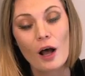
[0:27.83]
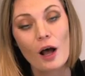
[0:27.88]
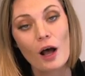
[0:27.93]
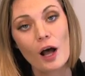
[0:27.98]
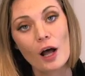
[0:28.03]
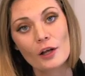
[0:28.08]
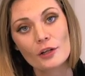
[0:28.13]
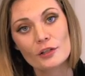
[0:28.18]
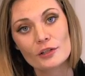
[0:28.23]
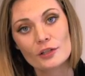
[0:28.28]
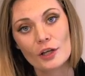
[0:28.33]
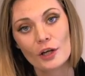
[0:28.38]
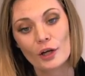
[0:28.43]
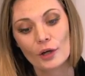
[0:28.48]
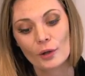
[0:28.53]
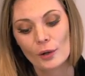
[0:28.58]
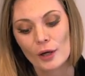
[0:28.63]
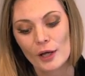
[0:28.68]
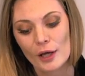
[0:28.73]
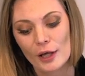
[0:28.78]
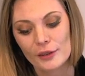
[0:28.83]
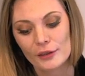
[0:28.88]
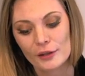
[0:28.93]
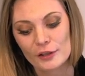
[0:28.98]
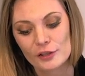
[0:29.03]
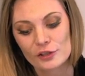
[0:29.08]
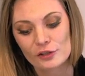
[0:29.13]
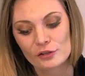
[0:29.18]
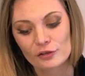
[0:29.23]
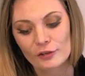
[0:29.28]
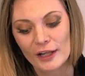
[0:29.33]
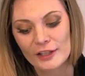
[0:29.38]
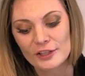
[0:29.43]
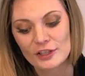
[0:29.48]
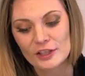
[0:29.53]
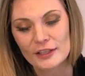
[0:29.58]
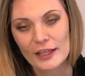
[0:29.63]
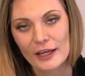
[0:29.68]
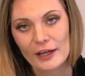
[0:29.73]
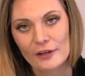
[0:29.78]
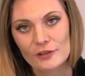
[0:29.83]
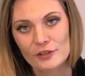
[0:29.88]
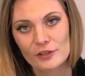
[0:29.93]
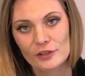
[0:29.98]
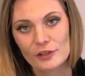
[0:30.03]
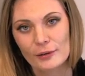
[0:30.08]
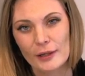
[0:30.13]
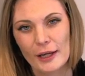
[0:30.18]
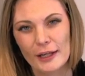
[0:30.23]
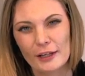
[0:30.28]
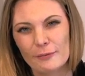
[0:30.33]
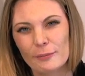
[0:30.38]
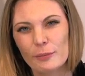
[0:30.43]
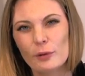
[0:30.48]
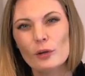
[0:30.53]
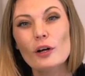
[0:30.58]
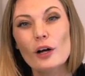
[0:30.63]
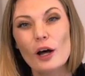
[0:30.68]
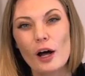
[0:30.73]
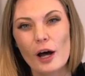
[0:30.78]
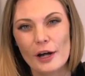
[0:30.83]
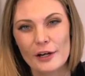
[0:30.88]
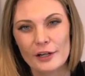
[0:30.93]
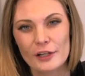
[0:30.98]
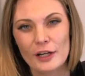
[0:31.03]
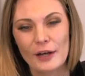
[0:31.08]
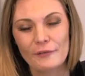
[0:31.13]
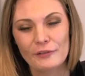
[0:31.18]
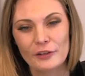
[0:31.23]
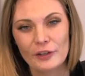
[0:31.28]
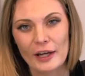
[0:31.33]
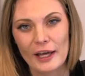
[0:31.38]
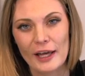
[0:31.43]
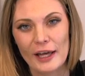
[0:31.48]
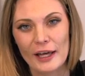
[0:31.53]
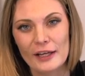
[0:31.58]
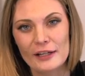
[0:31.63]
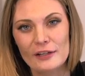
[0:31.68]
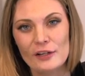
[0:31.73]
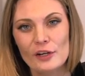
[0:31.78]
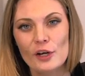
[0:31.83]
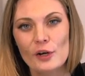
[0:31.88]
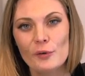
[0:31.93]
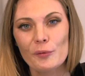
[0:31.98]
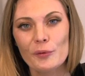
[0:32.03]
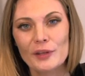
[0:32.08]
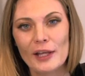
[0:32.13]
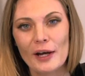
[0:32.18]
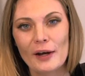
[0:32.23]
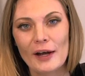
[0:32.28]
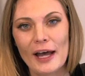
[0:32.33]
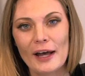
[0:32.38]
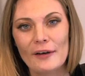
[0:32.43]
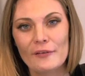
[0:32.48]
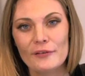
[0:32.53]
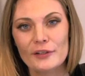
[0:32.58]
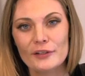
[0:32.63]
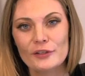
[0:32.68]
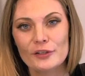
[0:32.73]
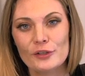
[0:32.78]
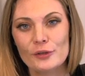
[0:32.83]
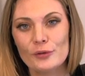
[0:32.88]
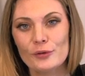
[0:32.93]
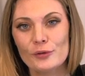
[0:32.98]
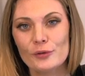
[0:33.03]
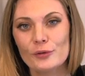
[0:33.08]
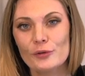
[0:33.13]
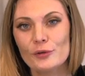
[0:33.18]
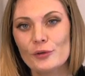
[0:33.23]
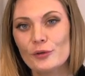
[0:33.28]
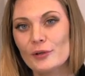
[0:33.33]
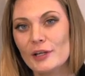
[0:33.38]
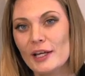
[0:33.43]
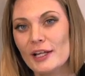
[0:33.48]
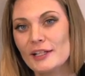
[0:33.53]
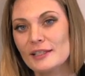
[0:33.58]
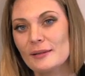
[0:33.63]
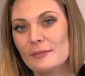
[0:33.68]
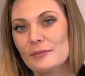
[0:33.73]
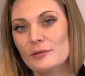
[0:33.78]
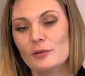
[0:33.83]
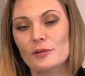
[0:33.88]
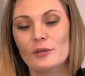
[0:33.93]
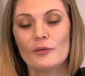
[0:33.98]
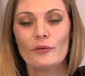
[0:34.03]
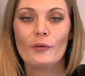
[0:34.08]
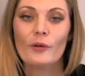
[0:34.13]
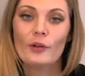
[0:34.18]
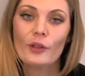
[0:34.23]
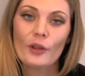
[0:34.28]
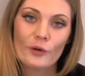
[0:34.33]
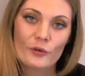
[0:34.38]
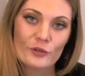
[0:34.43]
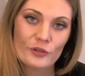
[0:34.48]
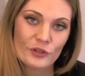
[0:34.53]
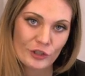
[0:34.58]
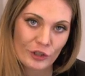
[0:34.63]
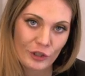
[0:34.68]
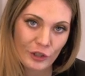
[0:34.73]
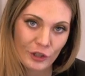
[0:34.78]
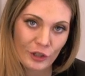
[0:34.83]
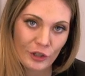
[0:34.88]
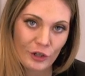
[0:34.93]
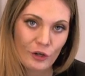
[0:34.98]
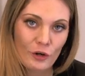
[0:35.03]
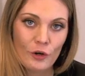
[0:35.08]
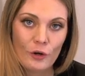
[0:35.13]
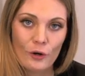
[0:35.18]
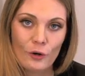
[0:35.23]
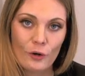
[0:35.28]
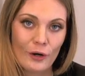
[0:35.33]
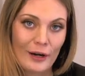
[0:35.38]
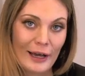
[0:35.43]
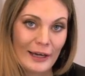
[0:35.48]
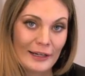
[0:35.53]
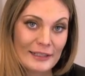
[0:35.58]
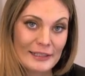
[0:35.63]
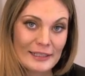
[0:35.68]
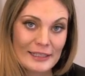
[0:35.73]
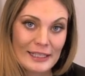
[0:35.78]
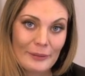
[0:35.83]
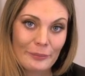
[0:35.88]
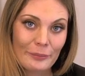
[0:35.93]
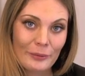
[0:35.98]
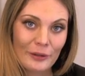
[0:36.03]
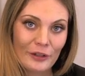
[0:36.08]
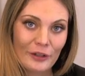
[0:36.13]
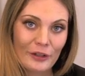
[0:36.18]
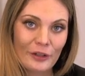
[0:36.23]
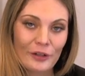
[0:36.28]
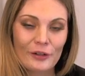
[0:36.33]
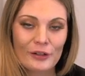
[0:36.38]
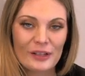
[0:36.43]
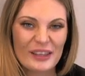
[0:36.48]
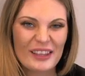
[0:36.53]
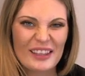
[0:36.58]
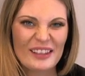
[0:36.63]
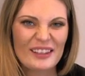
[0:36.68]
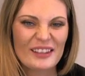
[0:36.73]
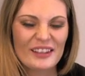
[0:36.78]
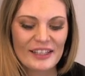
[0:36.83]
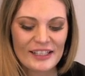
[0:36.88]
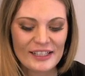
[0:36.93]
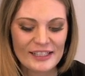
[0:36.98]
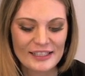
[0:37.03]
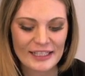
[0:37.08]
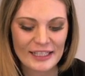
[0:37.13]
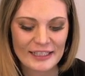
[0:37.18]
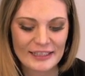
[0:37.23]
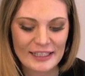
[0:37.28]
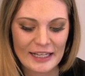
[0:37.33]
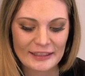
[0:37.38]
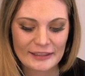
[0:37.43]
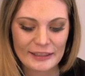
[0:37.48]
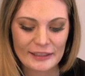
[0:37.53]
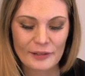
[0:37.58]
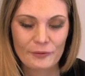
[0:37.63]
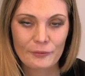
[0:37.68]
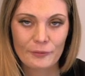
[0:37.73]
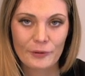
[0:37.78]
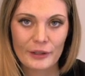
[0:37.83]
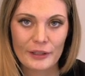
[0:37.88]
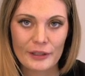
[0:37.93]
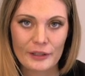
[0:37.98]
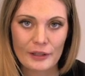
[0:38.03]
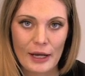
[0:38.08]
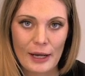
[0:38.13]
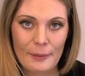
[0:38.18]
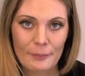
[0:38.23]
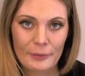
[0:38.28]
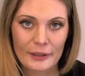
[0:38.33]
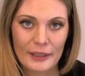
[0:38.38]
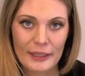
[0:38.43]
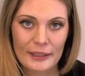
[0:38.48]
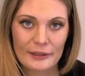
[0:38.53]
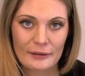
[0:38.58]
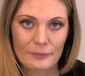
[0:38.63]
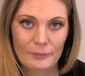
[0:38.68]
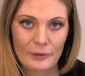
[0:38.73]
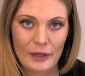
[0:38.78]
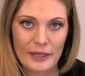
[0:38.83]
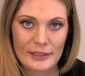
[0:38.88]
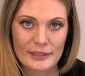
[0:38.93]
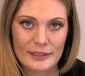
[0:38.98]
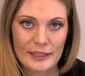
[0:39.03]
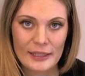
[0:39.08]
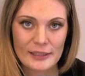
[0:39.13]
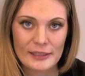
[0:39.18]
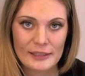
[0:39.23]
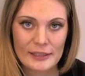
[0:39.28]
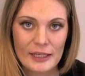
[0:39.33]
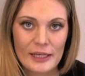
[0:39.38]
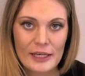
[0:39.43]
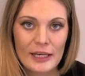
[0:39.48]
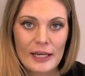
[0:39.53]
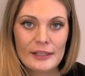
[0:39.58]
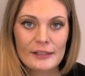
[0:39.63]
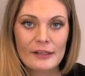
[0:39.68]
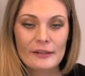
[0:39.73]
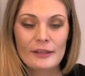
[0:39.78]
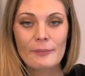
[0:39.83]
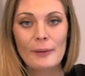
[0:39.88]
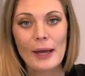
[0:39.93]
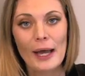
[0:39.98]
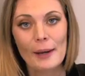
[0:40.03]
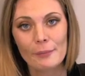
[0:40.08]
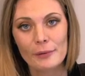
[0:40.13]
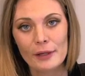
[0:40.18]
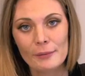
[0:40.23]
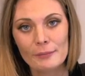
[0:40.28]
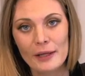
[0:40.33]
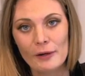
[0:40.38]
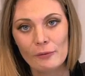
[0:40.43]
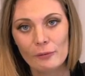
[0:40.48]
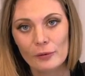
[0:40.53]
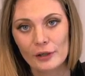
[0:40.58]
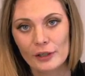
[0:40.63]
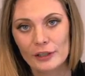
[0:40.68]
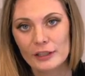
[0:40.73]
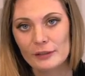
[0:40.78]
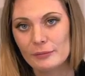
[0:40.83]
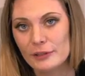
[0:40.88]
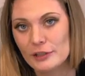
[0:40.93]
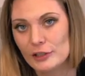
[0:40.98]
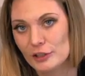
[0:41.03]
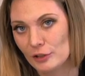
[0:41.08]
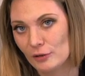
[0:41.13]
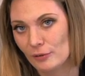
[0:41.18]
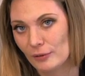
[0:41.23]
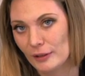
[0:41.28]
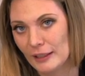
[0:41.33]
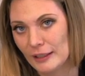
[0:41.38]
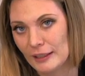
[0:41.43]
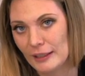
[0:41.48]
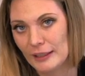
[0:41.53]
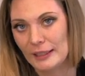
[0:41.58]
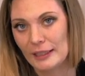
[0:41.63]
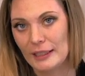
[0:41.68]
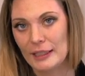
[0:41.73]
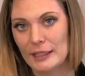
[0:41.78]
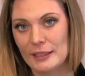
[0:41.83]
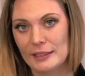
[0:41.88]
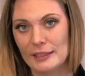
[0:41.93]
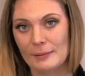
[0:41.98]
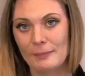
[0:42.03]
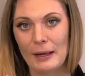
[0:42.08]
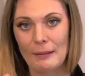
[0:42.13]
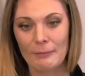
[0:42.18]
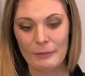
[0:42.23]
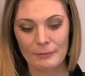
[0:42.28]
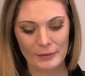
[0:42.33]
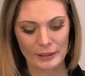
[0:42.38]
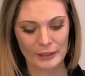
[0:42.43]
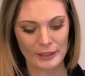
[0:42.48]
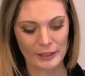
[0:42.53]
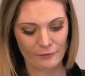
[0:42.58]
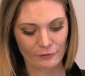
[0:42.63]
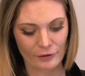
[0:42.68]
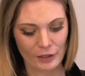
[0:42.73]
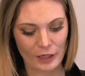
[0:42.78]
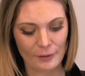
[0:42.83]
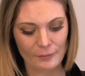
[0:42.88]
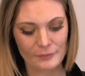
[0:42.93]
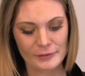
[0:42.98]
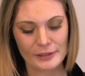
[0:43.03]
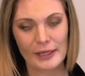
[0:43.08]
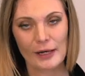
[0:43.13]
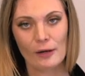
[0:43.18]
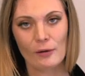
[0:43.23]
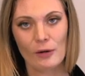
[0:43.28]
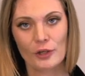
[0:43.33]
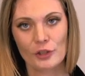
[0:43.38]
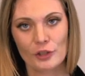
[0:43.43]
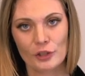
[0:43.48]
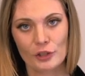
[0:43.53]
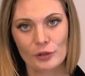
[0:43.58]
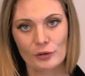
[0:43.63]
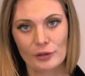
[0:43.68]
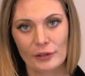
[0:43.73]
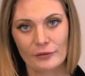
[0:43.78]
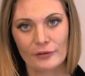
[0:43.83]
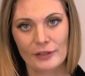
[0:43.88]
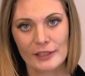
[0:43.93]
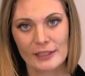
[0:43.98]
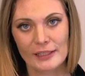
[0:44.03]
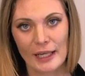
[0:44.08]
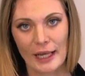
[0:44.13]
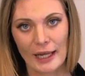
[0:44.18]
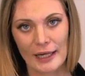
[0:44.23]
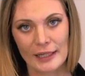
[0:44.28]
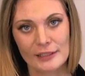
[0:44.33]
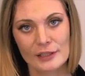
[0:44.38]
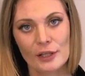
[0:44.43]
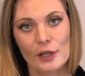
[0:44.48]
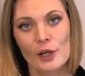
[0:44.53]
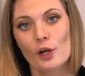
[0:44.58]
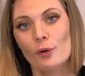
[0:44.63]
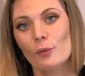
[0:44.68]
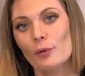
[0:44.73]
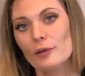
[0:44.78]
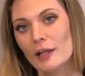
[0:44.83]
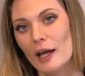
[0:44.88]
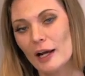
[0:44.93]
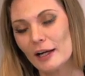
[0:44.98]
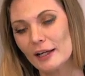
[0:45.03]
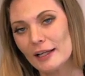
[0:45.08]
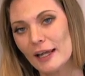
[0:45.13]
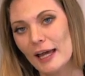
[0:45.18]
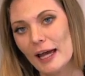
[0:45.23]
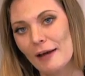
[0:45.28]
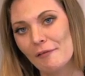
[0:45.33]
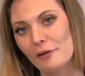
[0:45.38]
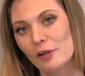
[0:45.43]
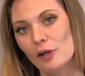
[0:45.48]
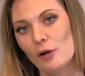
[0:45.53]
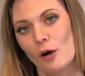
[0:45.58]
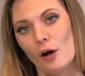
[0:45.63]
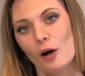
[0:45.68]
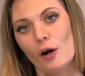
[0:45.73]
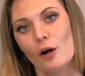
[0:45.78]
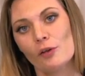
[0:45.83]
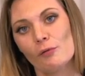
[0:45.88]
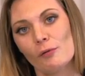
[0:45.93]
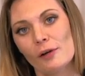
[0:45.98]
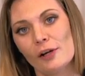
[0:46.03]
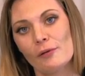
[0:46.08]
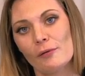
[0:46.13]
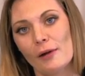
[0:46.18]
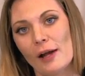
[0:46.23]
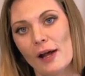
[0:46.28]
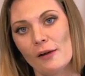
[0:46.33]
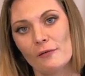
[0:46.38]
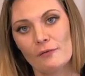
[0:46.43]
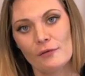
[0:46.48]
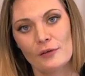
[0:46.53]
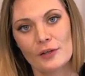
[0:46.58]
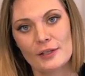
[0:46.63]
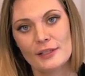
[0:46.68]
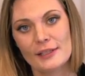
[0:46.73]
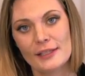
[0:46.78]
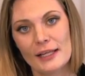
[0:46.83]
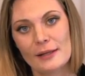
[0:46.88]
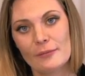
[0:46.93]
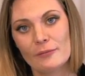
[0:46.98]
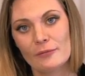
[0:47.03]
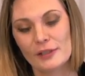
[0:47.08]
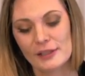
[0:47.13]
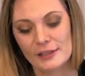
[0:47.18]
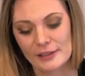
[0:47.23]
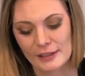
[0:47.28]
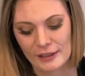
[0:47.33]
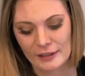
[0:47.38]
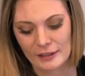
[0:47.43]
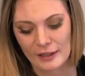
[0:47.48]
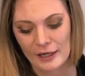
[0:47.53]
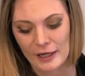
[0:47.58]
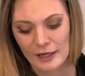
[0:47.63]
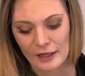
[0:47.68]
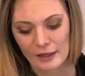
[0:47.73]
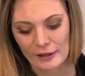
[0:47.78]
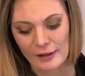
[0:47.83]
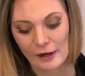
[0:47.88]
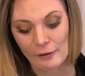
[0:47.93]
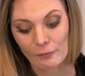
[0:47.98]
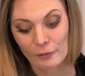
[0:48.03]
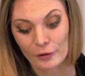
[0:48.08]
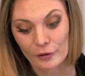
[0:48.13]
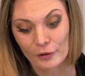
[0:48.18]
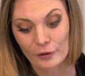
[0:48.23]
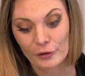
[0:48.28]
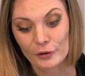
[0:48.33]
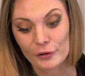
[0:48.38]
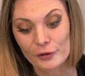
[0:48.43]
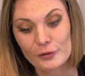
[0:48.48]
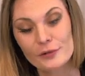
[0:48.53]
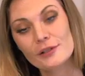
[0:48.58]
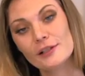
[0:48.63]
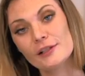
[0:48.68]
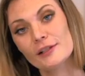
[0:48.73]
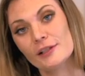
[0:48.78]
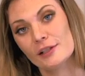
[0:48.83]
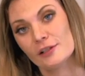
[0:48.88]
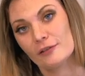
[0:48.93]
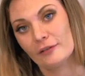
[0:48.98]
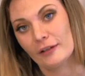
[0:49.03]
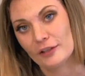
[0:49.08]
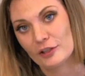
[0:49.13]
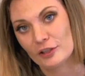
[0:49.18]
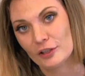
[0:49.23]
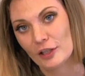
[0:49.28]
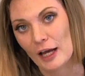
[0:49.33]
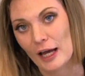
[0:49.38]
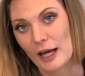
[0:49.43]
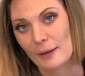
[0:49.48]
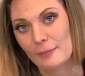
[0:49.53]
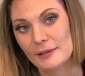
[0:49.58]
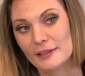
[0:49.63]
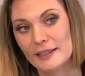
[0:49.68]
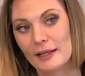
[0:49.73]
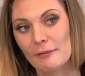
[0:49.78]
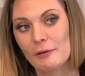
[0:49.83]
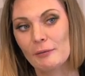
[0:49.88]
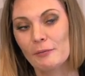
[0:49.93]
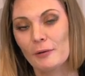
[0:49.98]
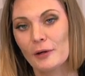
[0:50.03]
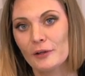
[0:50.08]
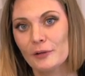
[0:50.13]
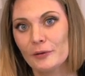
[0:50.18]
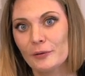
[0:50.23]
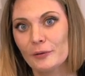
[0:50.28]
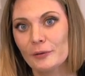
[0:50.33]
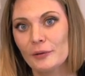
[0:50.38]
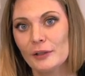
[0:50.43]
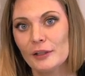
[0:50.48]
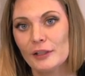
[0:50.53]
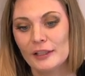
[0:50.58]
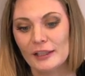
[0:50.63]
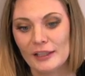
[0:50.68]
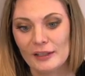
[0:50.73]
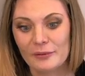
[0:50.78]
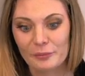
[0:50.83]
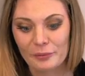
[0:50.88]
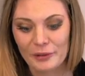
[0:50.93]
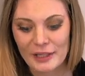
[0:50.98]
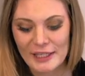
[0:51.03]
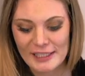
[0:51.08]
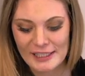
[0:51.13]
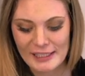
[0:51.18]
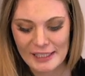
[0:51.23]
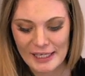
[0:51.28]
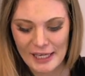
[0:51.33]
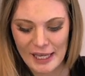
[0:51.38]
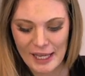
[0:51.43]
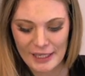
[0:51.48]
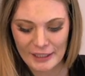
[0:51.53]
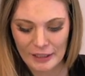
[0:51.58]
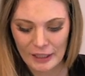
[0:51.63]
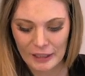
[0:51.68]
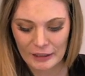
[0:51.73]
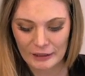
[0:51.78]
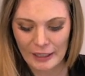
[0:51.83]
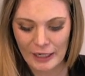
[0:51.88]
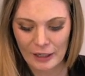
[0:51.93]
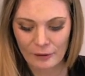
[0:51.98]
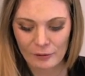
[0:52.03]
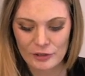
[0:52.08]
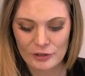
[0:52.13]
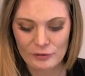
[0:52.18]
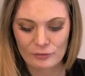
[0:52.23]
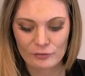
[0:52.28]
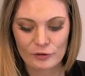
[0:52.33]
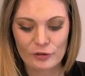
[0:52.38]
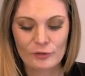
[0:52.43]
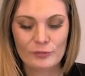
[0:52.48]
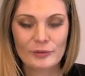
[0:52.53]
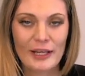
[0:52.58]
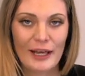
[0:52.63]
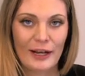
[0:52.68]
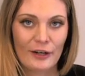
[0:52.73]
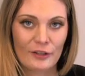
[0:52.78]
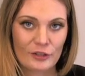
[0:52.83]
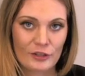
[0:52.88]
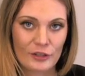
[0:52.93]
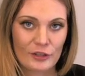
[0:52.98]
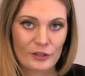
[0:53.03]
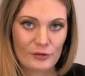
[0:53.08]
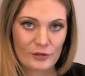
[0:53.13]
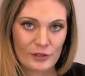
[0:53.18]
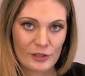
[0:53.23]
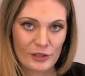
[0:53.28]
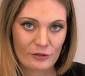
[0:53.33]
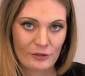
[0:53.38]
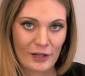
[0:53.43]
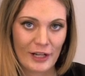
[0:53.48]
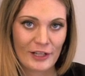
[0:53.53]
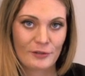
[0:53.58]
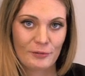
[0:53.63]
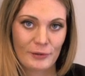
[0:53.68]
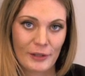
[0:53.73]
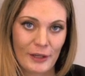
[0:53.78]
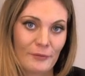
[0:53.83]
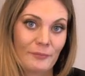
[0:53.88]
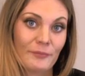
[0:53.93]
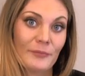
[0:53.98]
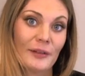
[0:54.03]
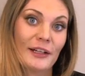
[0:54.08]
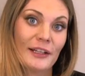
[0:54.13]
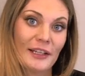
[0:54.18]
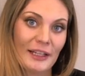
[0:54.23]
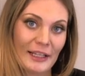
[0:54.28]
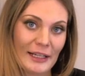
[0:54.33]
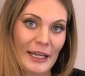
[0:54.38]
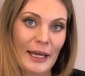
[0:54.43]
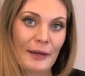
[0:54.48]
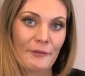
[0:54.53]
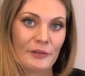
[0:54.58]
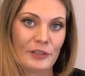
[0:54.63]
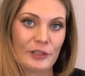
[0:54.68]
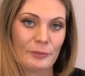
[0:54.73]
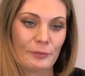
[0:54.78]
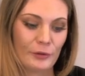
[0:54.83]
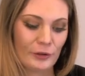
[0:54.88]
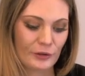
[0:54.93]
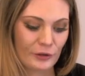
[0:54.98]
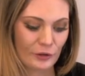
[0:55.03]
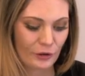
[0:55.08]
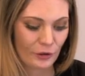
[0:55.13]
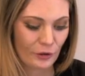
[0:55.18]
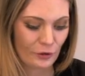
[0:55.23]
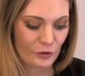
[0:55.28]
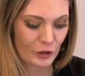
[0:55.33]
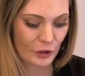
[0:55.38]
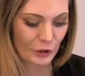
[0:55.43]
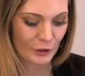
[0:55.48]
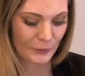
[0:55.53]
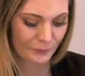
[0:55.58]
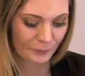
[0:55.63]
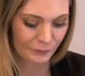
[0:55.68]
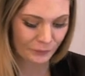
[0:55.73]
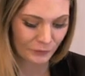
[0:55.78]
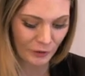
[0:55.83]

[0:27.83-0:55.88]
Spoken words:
Also, the stretch allows you to kind of pull on and off your head without having to create some sort of closure or add a zipper or things like that that can really complicate the process. Now the peplum that we're going to be doing is the peplum that kind of comes out on two different sides. We're not going to have it go all the way around for the same reason that we're using the stretch top, is that we want to embrace it and allow us room to actually use the stretch without, again, having to put in a closure.